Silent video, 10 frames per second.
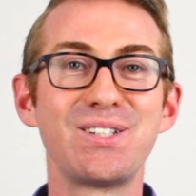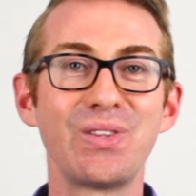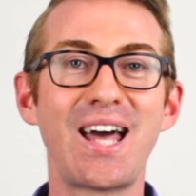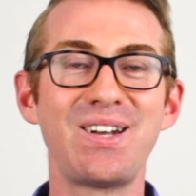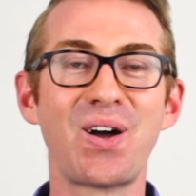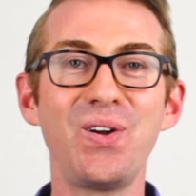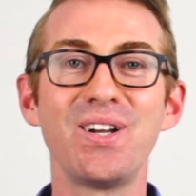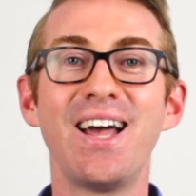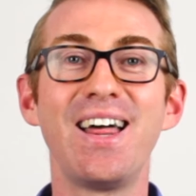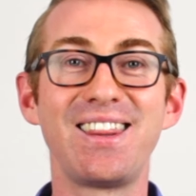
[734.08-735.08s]
So on that
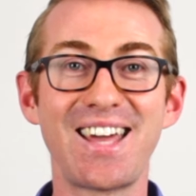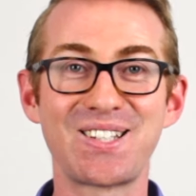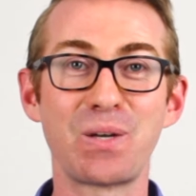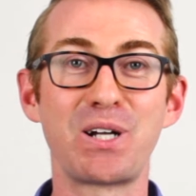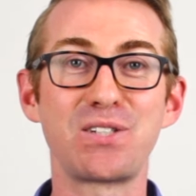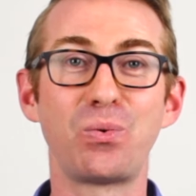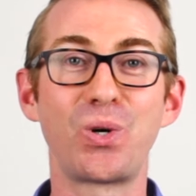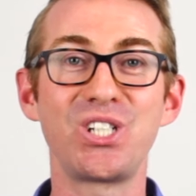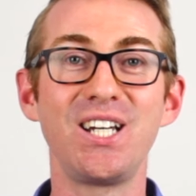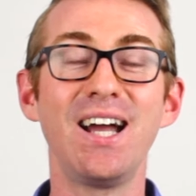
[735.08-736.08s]
note, thanks so much for
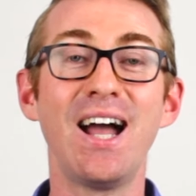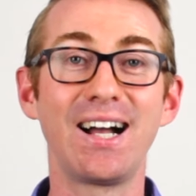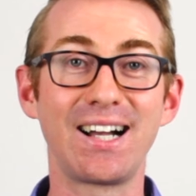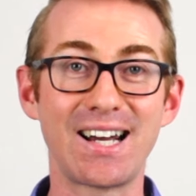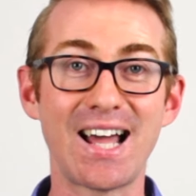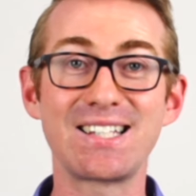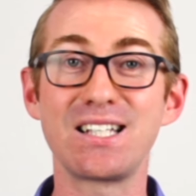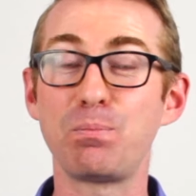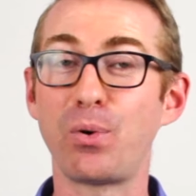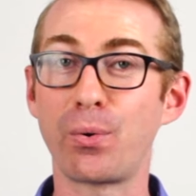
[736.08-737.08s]
watching.
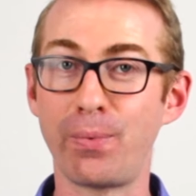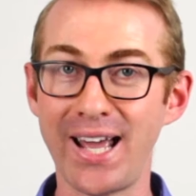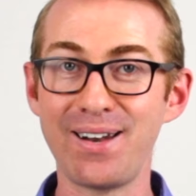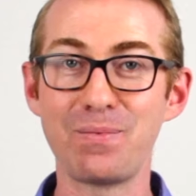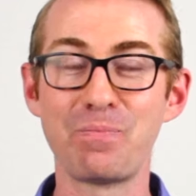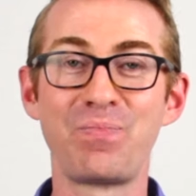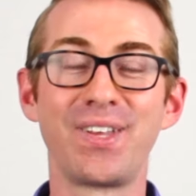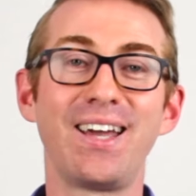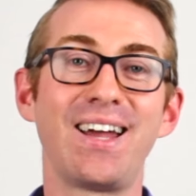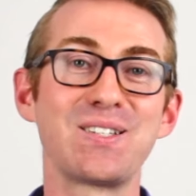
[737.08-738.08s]
Gracias por ver.
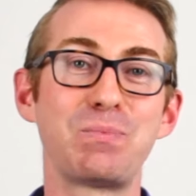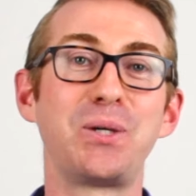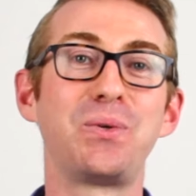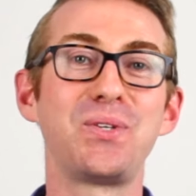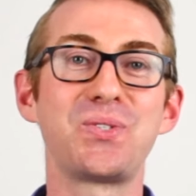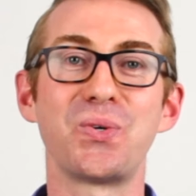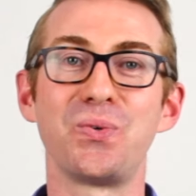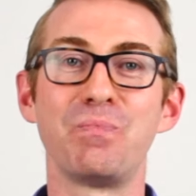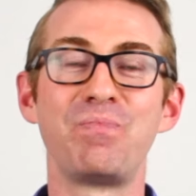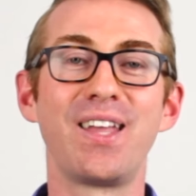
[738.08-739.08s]
And I'll speak with you
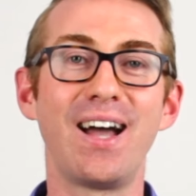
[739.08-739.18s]
soon.